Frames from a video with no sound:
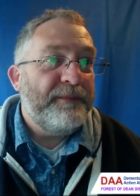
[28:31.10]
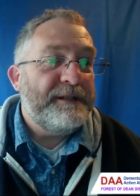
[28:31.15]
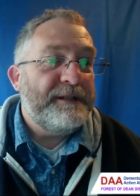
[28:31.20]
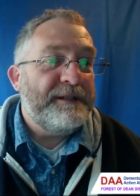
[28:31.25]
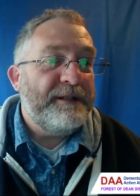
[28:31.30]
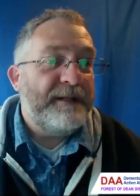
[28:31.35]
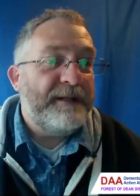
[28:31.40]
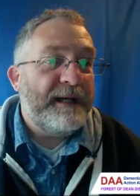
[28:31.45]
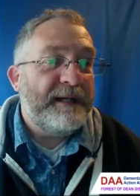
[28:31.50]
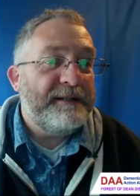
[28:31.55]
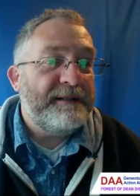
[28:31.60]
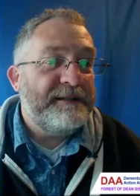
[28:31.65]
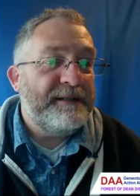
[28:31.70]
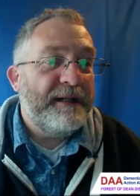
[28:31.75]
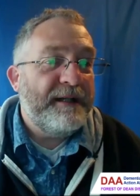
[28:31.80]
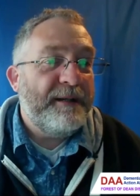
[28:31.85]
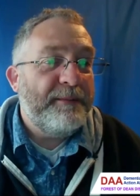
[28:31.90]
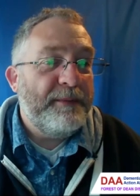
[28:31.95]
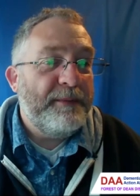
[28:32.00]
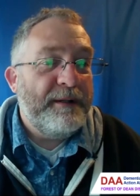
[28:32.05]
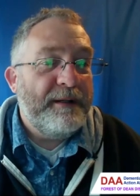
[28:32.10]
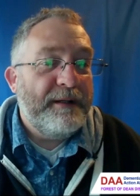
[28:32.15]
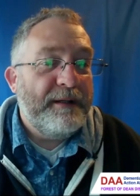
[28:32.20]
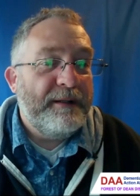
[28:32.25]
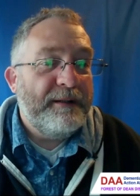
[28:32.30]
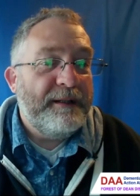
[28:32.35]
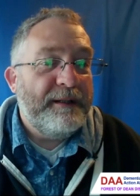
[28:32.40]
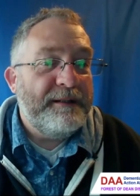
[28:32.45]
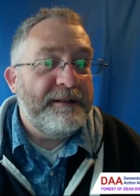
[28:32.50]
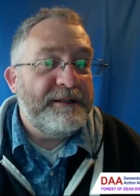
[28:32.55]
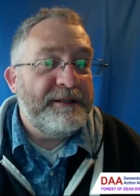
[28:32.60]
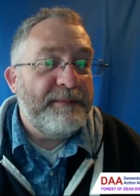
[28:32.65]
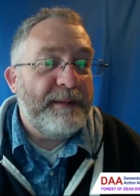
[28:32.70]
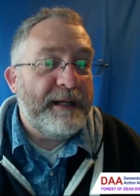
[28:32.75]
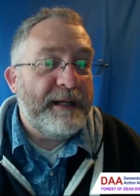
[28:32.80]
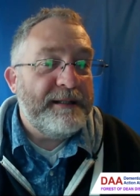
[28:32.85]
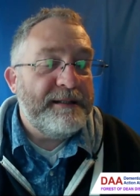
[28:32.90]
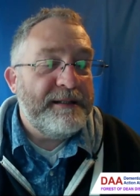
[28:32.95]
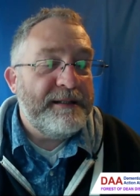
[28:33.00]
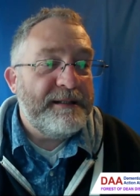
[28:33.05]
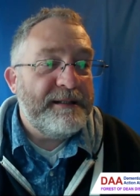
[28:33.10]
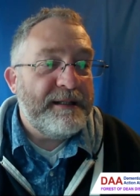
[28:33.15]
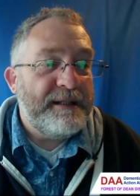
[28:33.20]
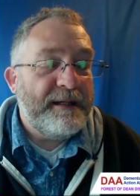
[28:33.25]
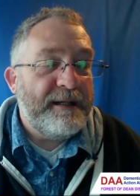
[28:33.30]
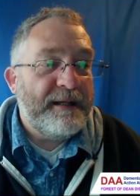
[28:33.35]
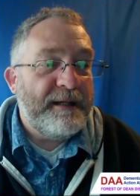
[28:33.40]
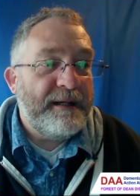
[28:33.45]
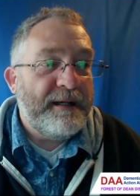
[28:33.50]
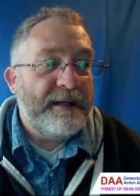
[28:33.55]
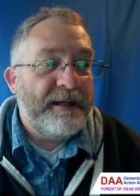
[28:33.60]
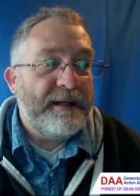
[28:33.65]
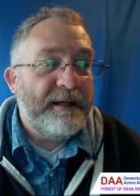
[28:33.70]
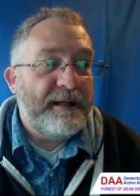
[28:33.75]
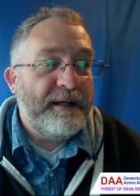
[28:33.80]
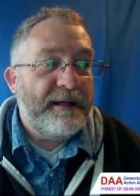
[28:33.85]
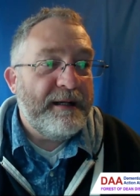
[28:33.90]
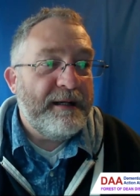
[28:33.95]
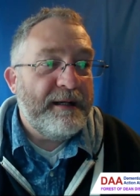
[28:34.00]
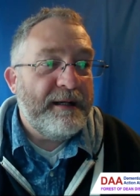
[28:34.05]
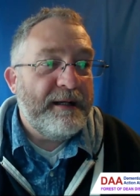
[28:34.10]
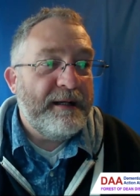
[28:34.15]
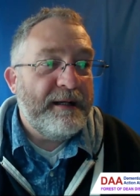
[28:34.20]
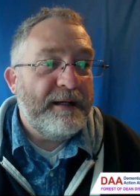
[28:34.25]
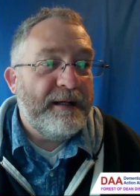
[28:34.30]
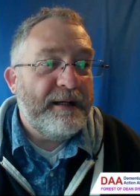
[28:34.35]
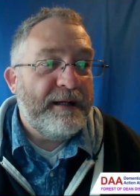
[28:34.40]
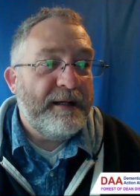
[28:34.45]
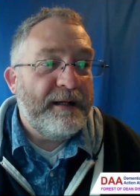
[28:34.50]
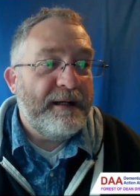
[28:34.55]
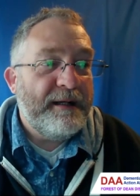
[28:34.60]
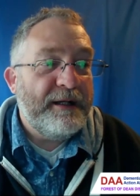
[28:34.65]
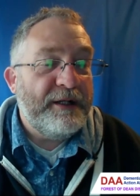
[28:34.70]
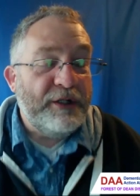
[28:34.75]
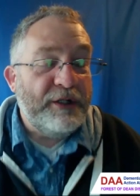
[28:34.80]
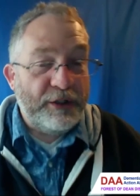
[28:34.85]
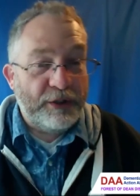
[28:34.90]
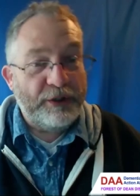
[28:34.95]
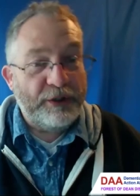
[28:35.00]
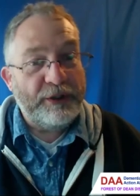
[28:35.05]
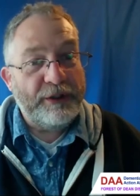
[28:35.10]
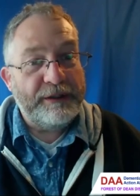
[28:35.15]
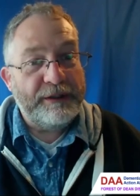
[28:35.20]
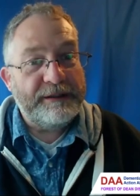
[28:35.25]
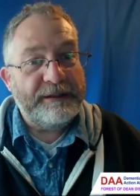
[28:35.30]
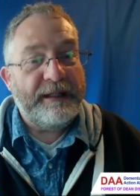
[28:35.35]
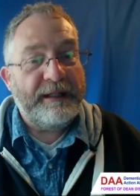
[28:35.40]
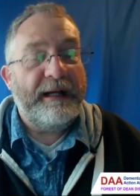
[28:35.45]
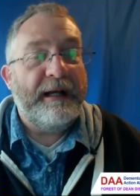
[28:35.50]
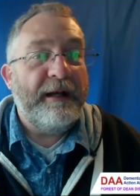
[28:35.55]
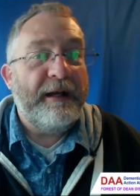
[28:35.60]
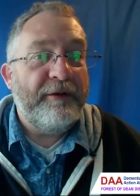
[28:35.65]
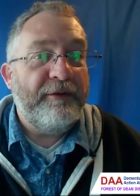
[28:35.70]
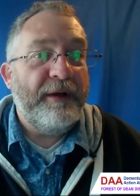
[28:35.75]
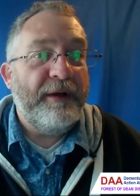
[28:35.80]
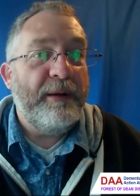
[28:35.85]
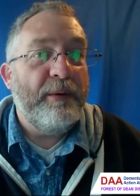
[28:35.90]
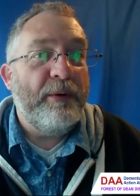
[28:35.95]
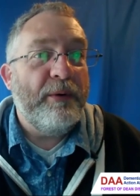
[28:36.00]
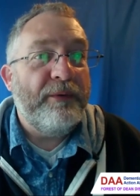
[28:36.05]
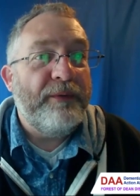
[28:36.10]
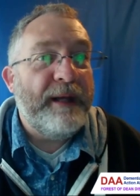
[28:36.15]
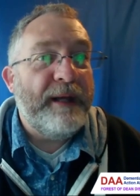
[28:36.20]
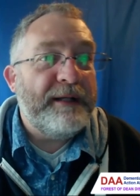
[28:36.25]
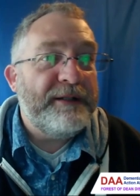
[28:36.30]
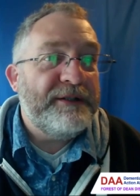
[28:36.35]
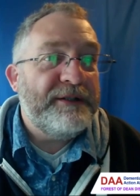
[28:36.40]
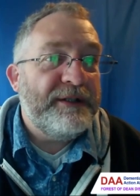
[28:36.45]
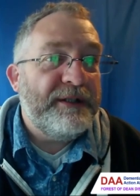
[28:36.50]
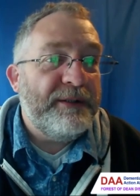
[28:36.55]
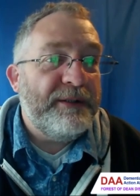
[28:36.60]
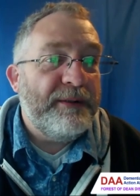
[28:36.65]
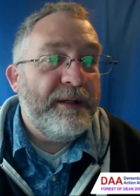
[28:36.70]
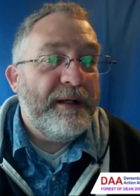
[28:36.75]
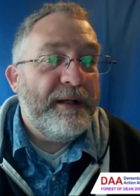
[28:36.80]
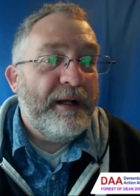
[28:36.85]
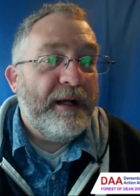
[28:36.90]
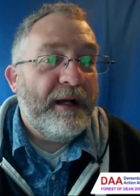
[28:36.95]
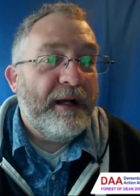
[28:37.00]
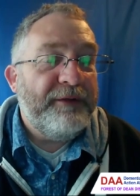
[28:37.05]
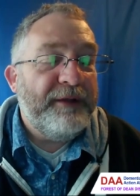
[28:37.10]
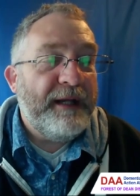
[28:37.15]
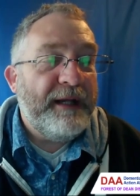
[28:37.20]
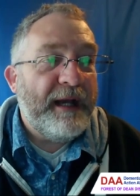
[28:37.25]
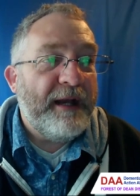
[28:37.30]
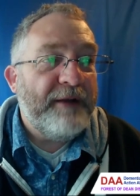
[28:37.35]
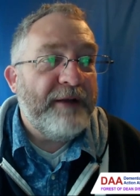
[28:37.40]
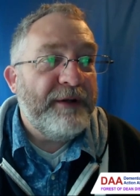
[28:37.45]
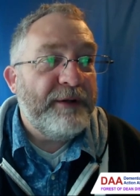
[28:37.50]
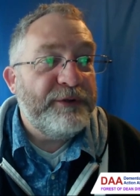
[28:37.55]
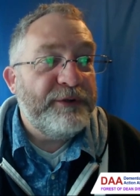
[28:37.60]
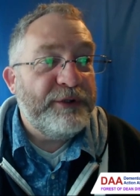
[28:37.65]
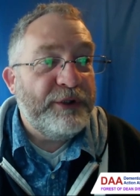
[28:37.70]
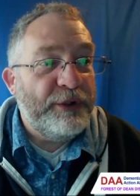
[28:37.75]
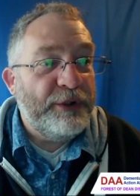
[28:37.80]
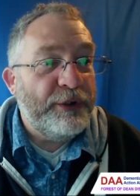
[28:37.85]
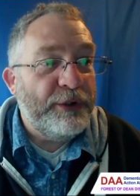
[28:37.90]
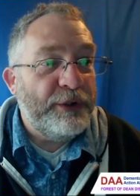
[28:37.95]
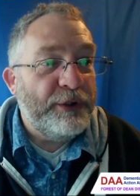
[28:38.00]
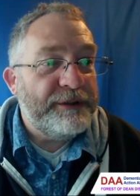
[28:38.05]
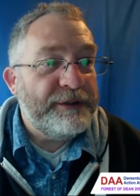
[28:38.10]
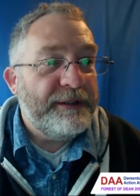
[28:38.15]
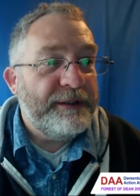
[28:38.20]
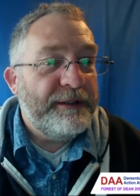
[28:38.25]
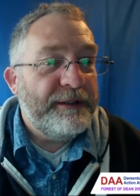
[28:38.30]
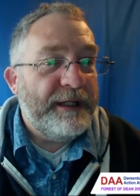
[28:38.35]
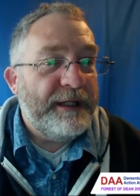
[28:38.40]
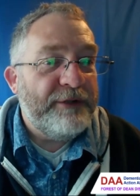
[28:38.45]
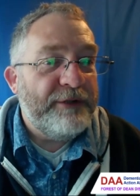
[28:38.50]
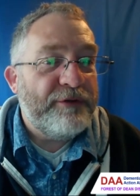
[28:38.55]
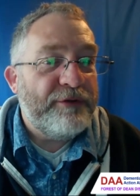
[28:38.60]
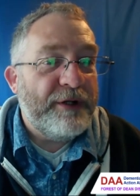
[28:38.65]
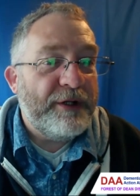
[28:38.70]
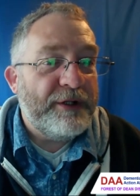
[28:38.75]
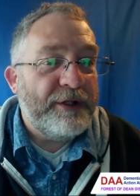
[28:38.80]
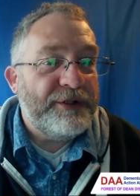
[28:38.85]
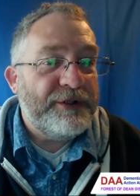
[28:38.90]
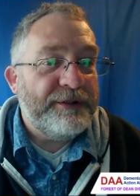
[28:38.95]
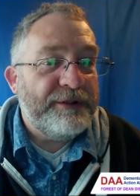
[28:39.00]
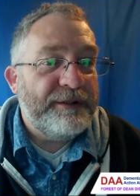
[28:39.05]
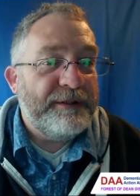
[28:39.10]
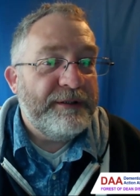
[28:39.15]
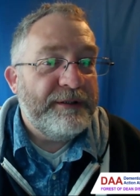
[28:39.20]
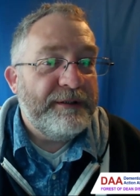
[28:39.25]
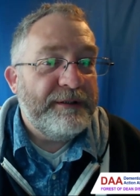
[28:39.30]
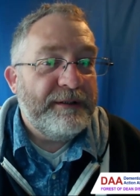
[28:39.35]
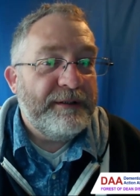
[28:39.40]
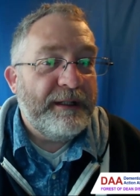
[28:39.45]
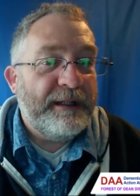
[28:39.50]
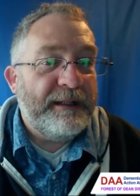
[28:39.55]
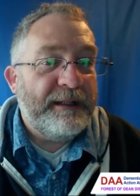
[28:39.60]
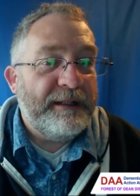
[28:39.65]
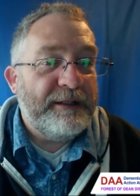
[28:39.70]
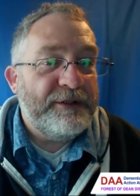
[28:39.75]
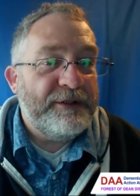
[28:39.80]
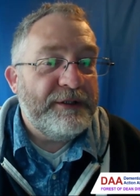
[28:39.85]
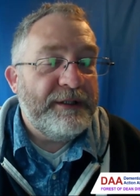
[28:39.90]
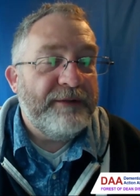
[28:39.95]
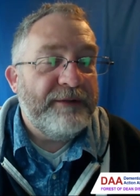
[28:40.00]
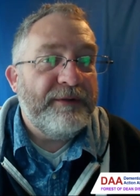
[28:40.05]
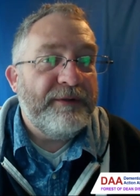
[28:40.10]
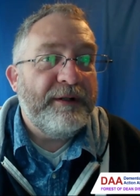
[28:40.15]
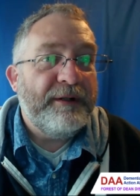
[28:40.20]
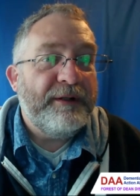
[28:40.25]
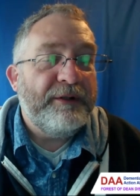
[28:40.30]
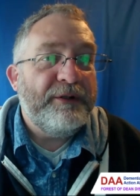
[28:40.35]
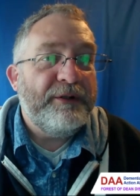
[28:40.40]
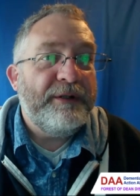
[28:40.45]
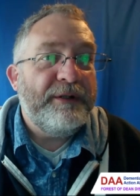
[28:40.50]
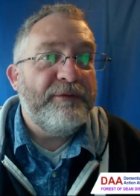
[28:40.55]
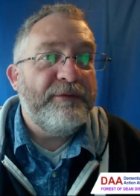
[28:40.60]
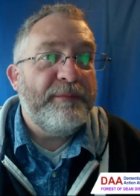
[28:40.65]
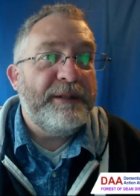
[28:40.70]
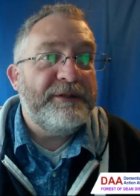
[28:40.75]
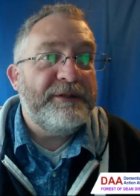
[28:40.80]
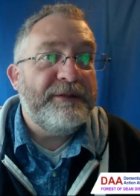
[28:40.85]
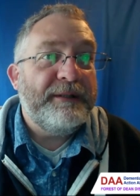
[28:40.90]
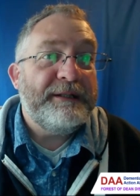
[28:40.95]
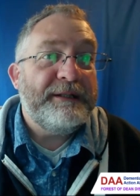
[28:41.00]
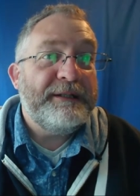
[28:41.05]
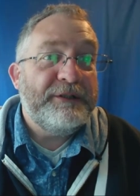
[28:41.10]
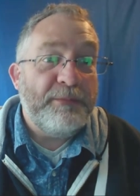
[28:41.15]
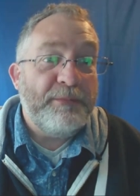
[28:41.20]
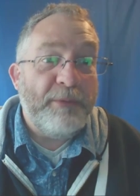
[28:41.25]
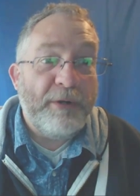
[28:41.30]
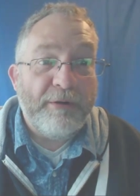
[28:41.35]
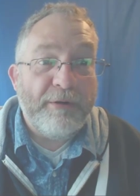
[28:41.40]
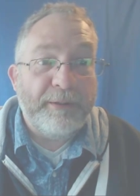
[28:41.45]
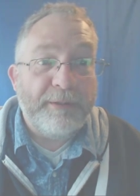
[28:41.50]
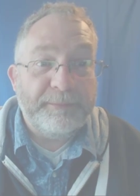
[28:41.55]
So that's you can spend a good half hour on that too. I think half hour is a good introduction, and it should give it a good information. So that's tomorrow.